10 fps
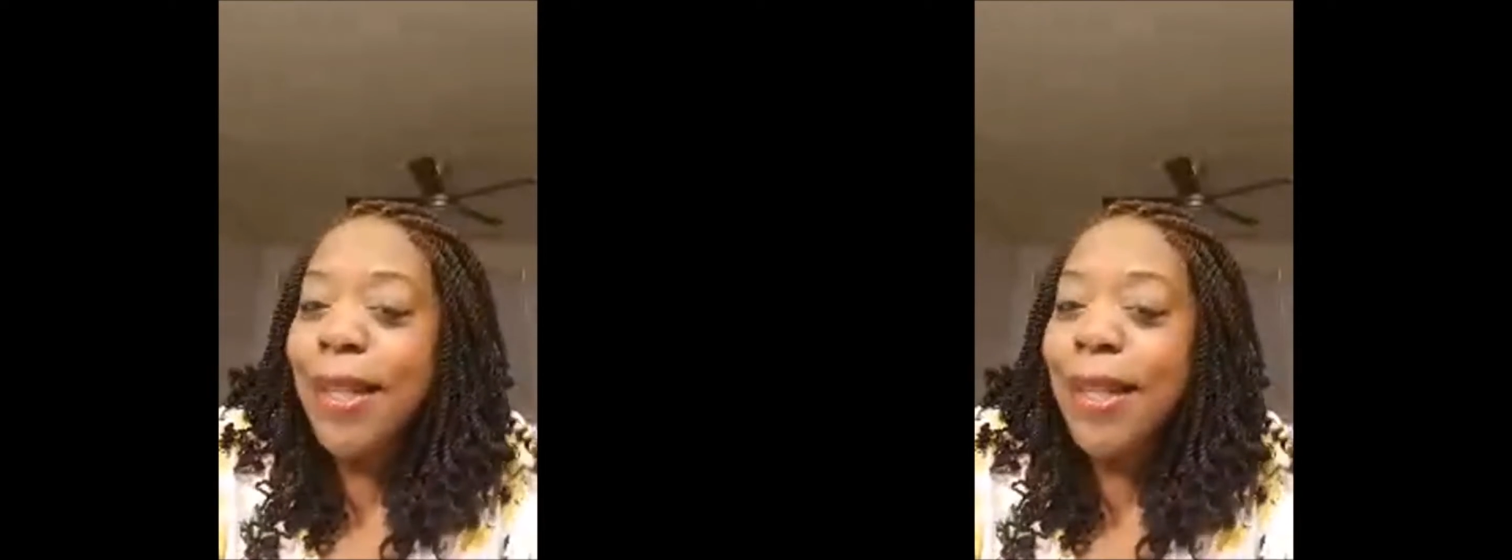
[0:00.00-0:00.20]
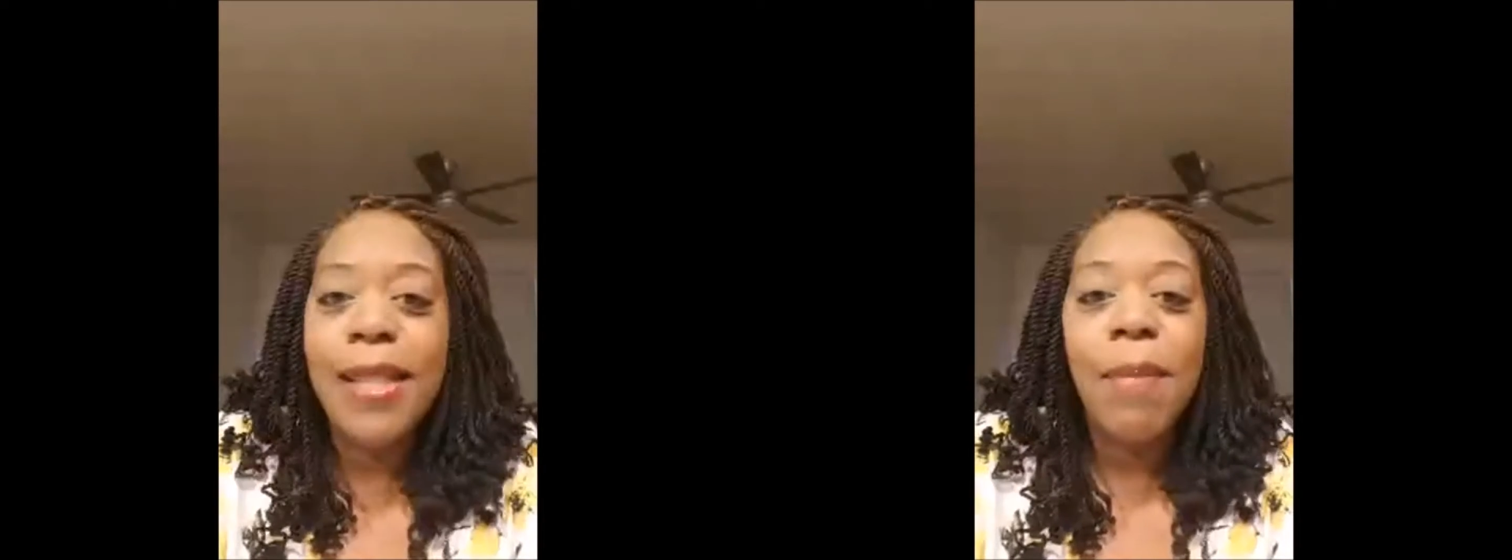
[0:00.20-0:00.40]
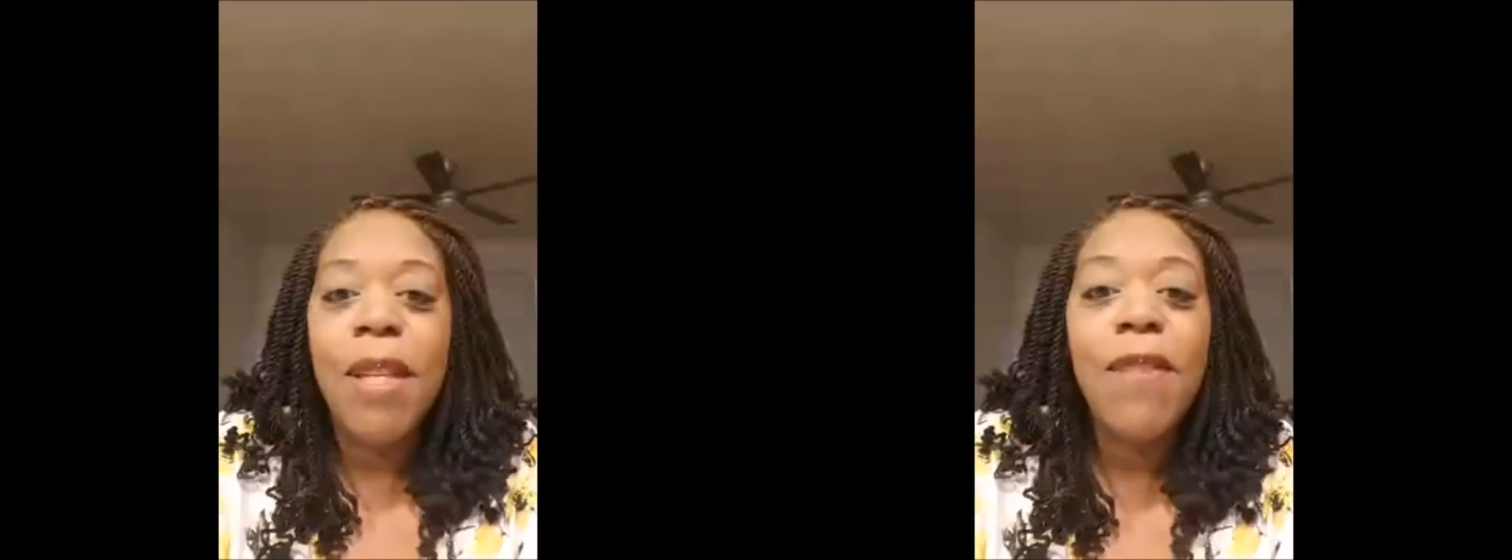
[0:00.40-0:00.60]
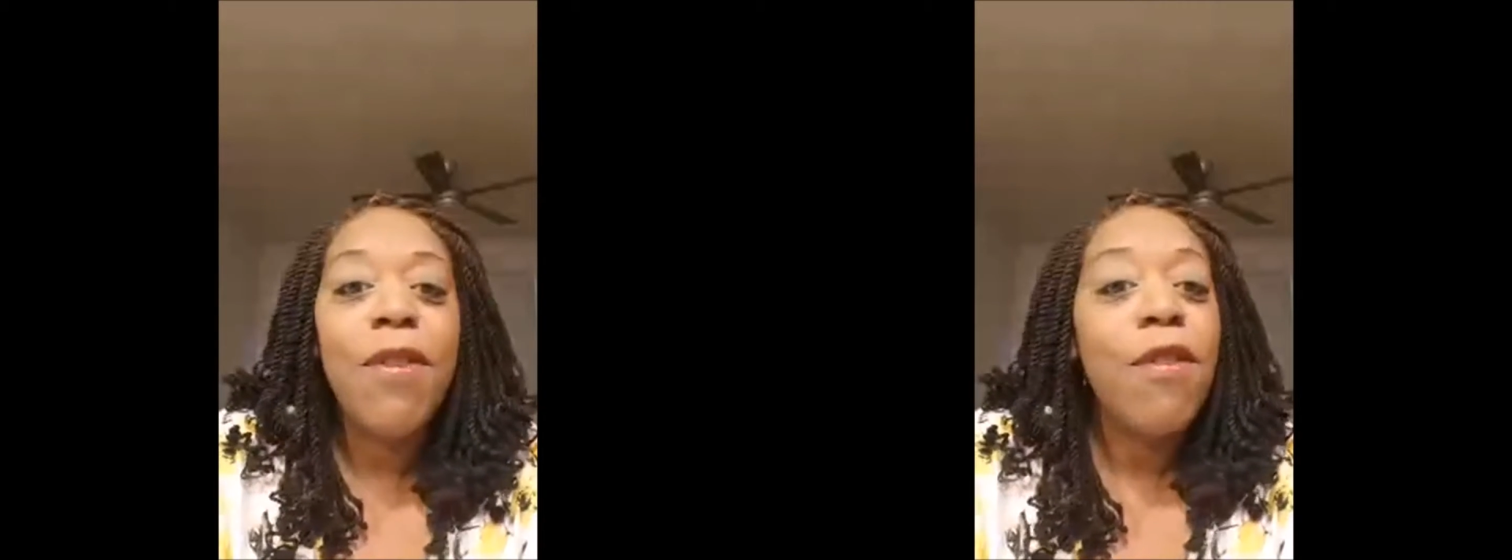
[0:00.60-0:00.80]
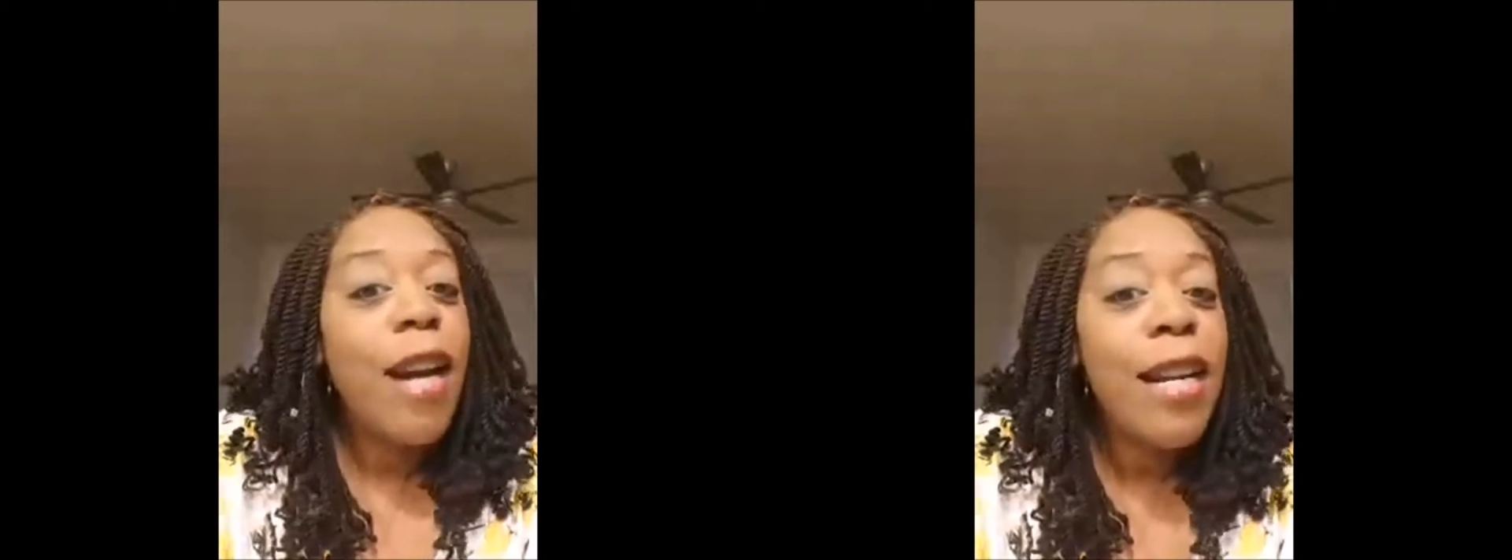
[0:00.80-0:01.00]
it's something
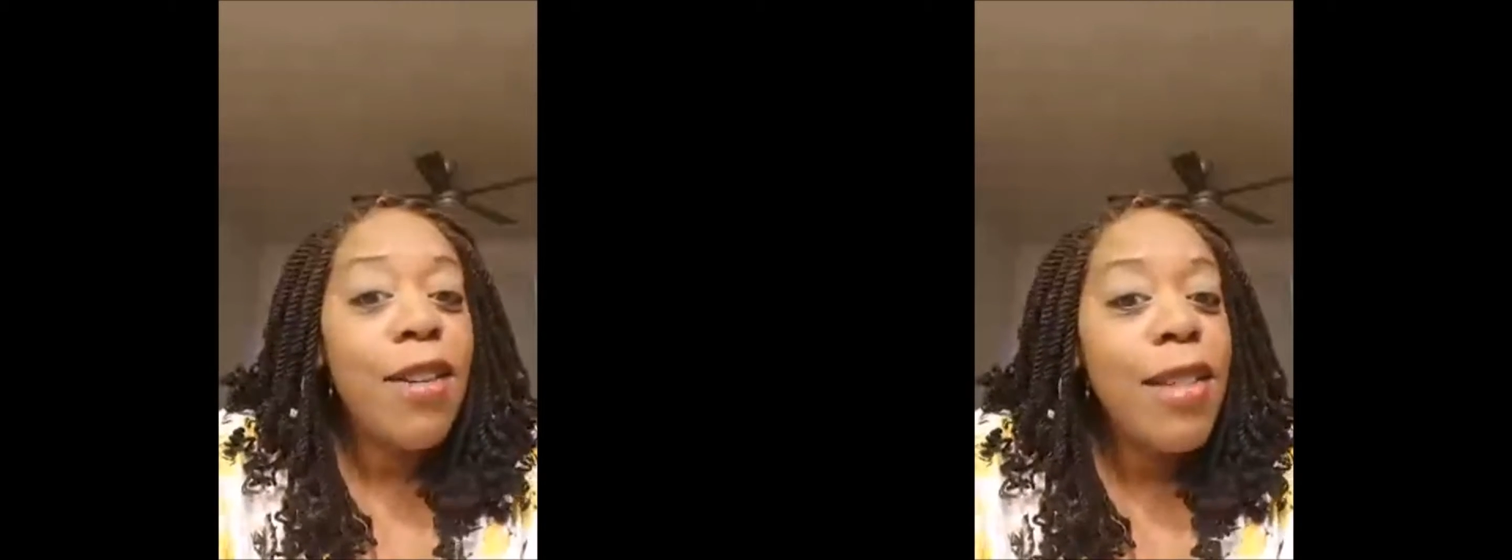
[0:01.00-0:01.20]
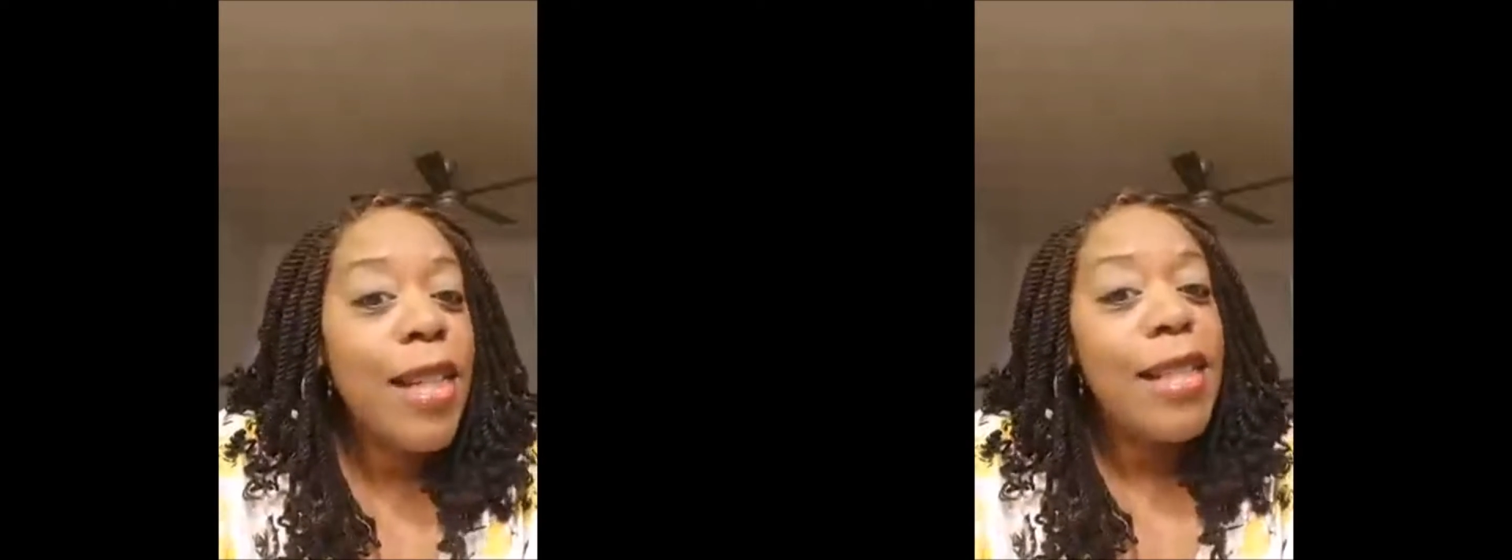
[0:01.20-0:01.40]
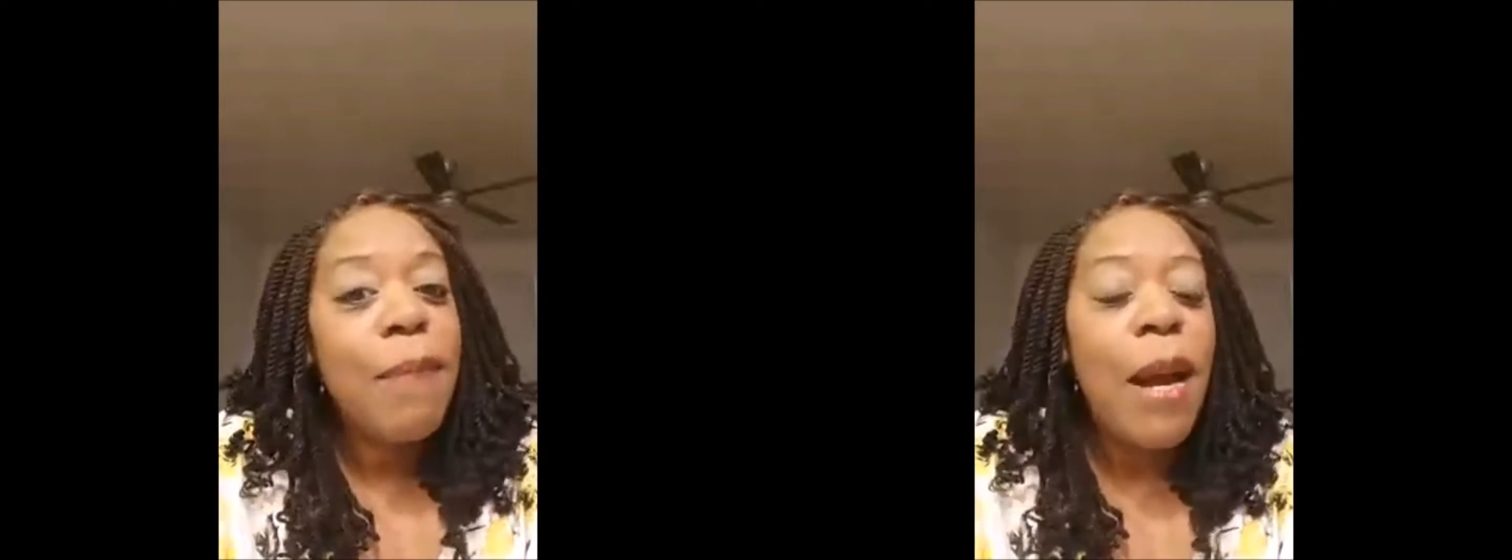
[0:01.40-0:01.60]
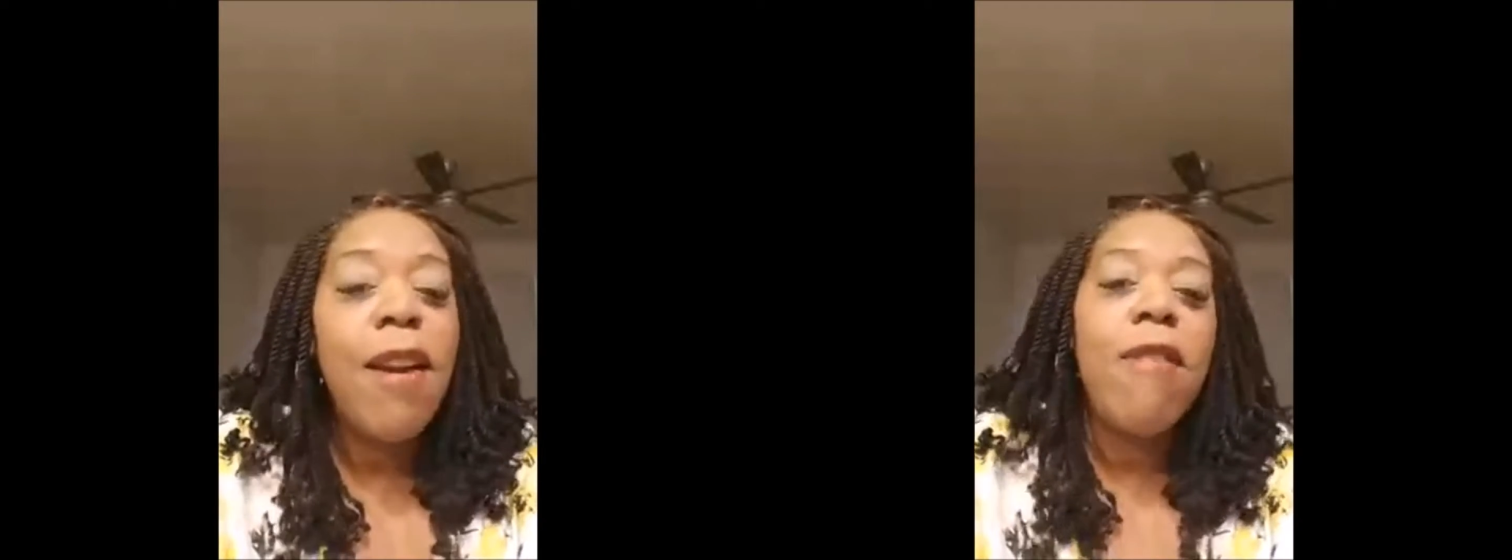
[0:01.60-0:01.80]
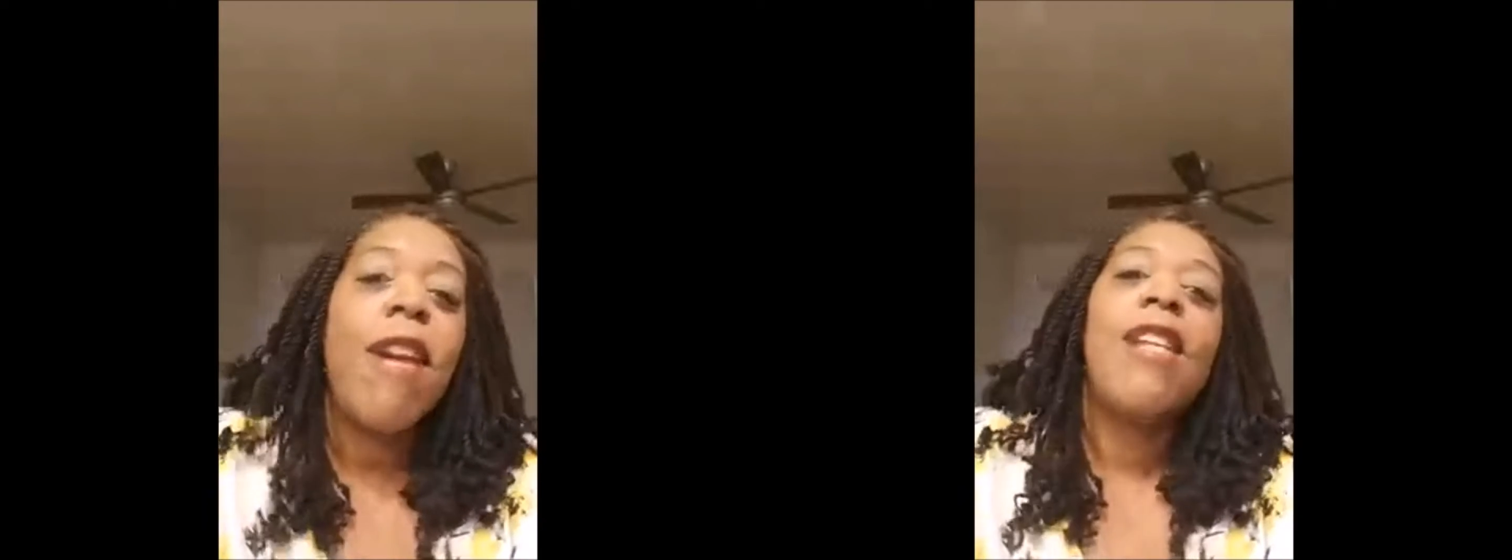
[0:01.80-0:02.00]
for writers and
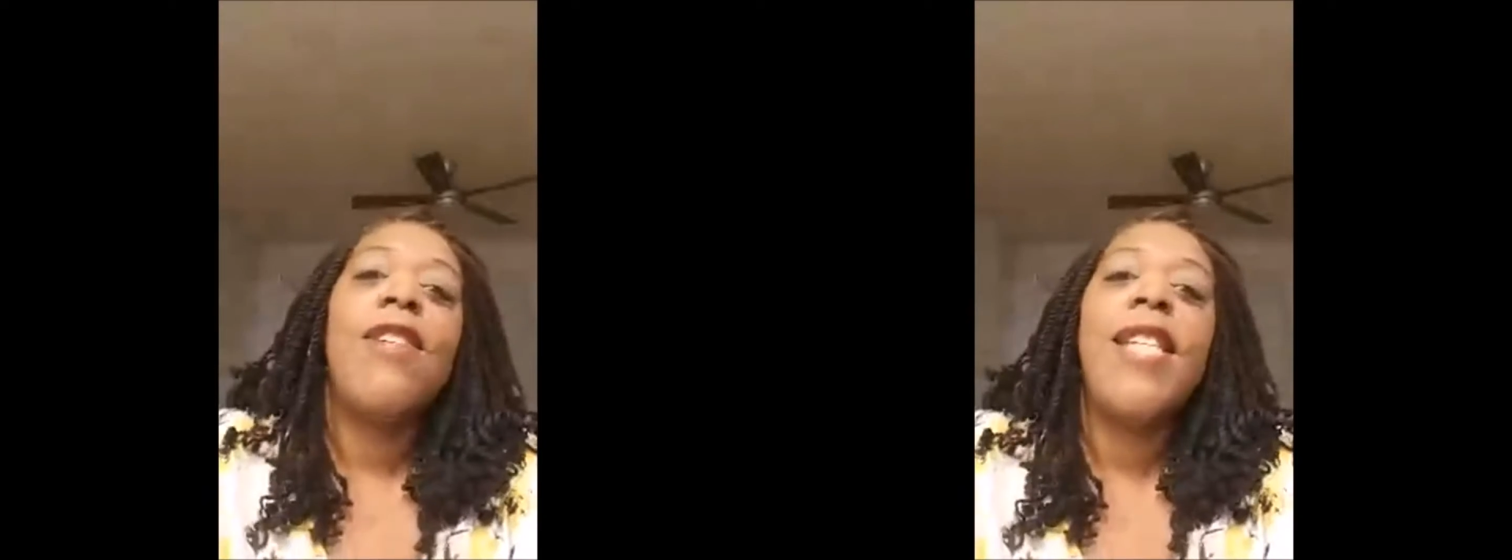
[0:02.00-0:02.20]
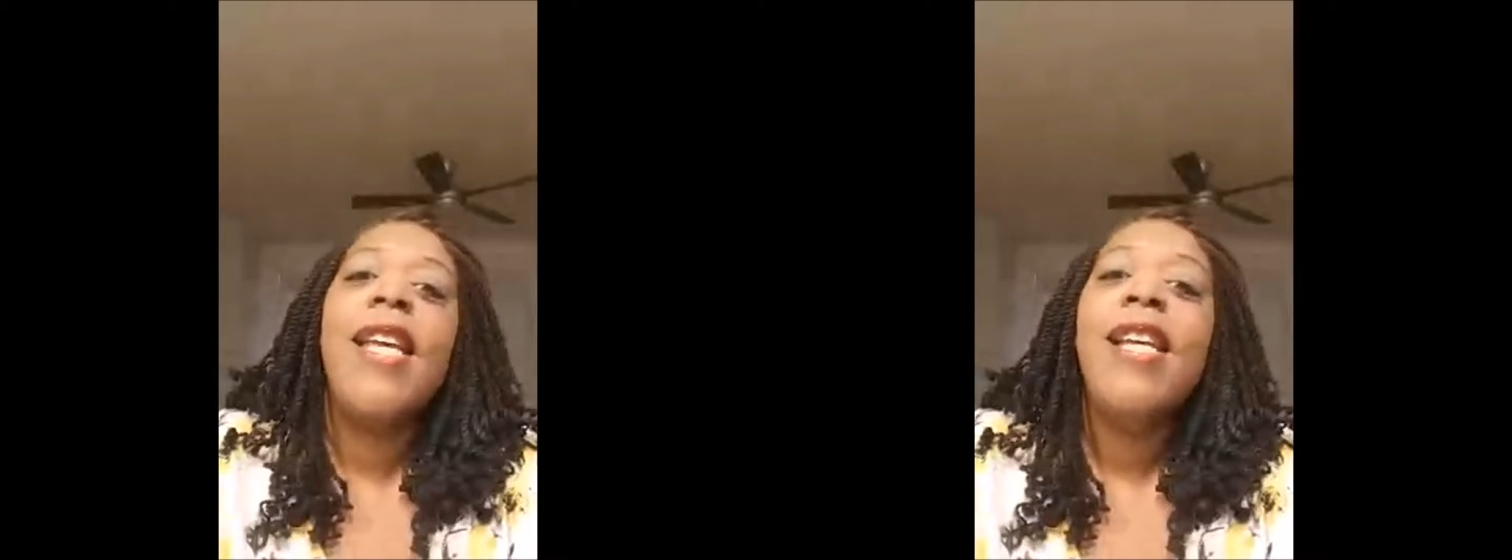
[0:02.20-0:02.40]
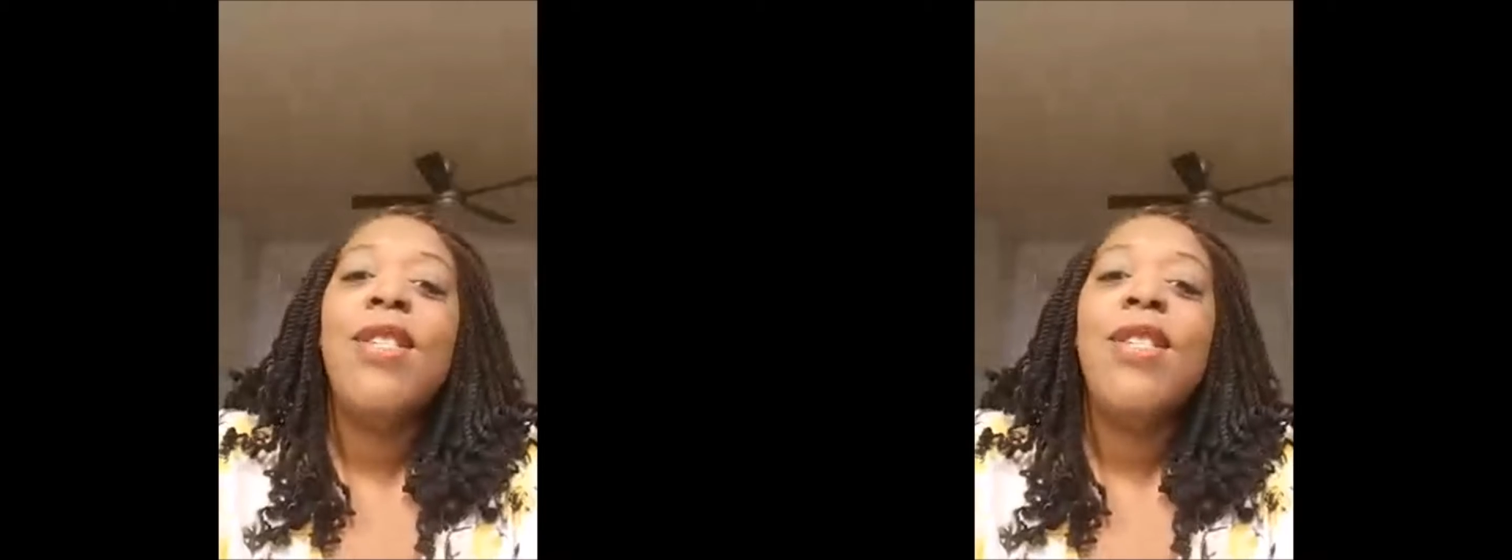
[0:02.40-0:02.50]
aspiring writers.